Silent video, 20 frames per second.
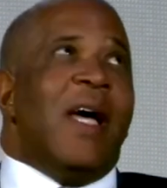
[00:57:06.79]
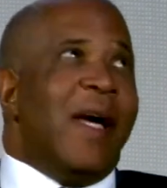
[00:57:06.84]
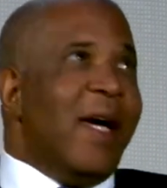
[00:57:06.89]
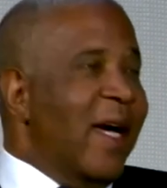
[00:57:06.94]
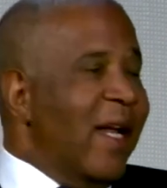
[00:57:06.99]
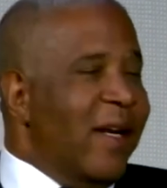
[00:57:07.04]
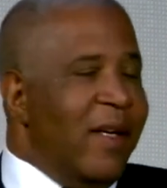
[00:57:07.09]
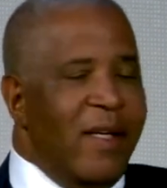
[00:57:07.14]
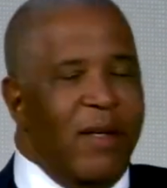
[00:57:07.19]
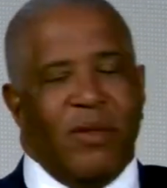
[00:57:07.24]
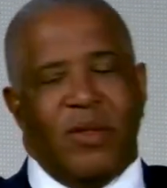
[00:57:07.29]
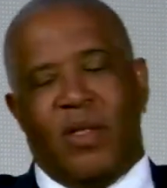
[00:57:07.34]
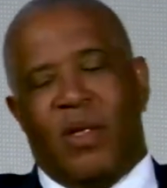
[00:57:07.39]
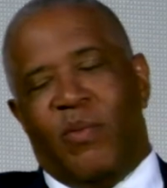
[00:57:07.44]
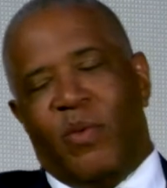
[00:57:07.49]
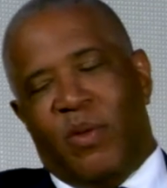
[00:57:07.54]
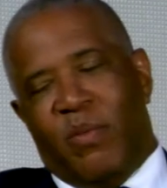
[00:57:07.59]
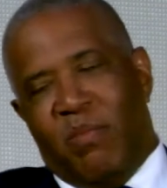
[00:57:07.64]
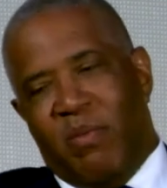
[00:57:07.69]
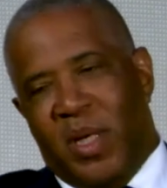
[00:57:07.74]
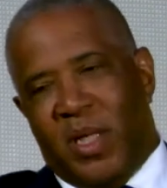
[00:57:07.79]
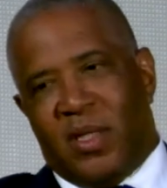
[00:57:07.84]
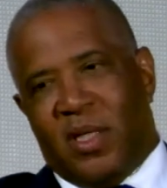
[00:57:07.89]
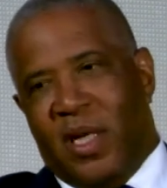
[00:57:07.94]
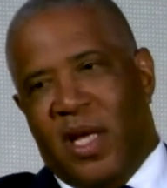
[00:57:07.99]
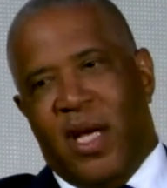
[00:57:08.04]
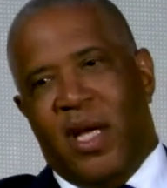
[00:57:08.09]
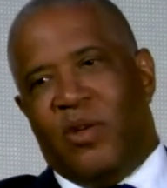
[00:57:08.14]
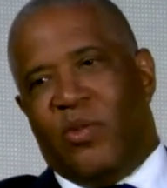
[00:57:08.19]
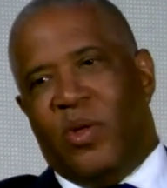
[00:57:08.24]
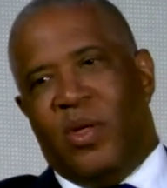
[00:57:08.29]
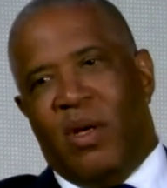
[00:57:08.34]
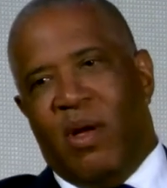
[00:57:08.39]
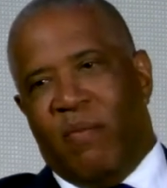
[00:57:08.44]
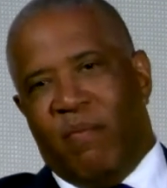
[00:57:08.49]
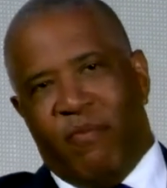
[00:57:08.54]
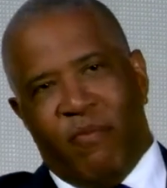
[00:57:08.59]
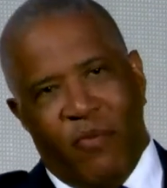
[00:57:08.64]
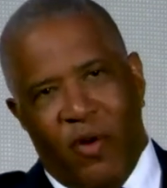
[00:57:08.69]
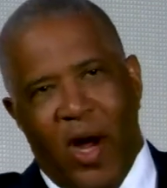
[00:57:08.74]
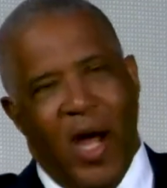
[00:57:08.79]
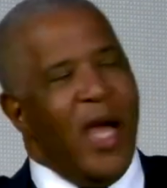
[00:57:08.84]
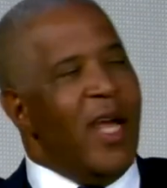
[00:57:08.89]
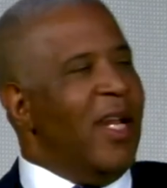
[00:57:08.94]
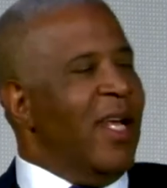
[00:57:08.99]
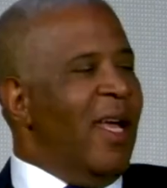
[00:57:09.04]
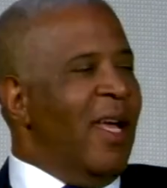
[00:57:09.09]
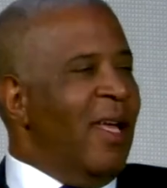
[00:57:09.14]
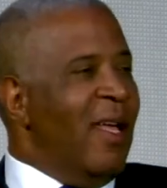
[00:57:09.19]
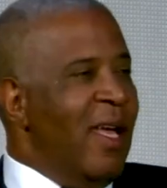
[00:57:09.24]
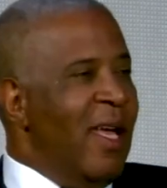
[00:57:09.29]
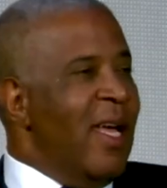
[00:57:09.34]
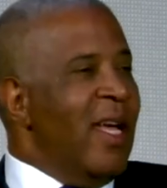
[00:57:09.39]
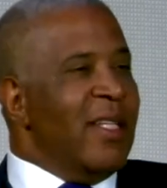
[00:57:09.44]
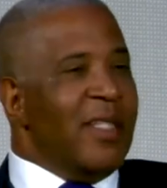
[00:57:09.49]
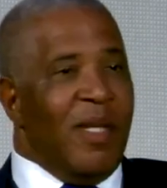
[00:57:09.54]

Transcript: Now I got I was on with Mitch Landrieu on Friday.